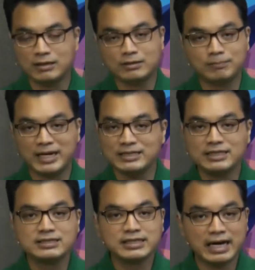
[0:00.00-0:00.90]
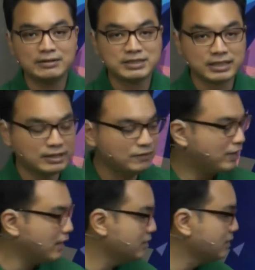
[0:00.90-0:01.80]
minus, times, and
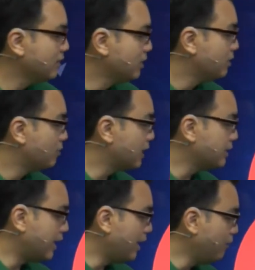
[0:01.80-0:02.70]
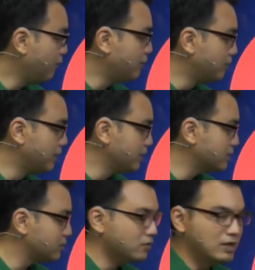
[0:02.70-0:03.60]
divide. Okay, they have
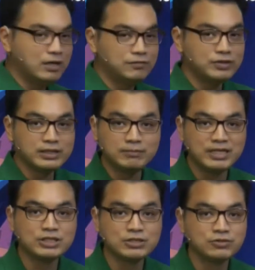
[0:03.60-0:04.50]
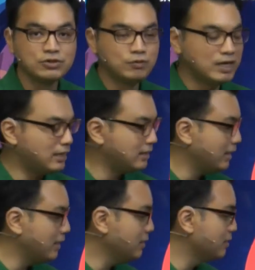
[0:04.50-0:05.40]
variables. Okay, I've already mentioned to you what are
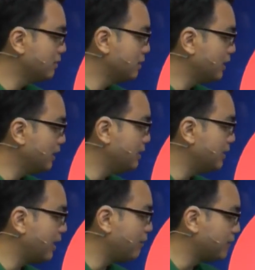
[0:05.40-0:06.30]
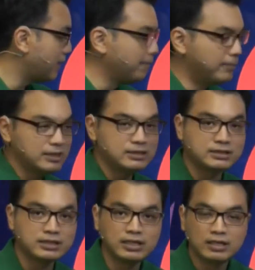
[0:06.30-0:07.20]
they. Okay, and they have
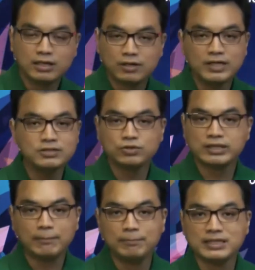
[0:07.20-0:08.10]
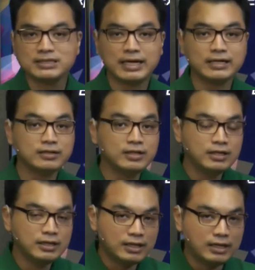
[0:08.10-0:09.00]
numbers. Alright, so numbers like
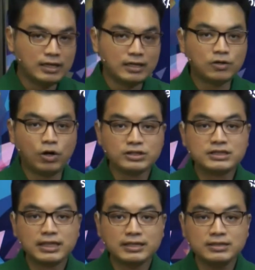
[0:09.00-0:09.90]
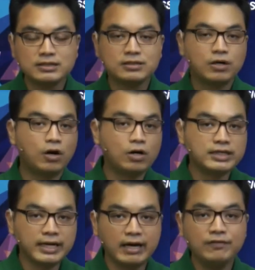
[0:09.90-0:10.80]
constants, or
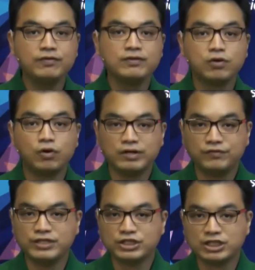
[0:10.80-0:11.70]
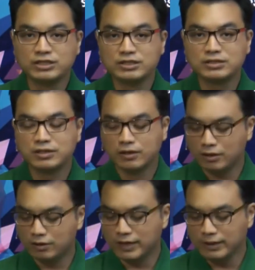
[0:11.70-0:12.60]
they have coefficients.
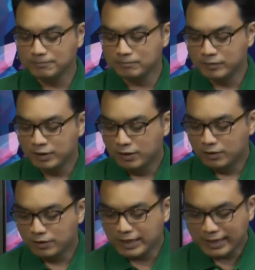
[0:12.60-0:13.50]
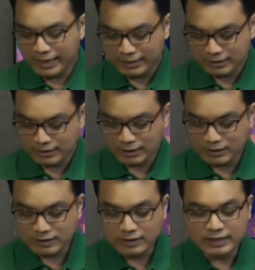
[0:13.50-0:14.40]
Alright? Okay, and
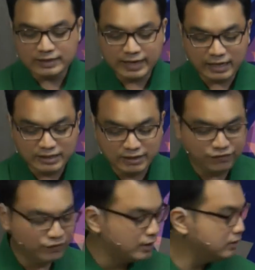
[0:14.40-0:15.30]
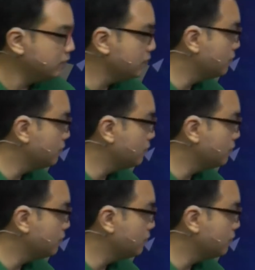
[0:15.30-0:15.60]
another thing that they are different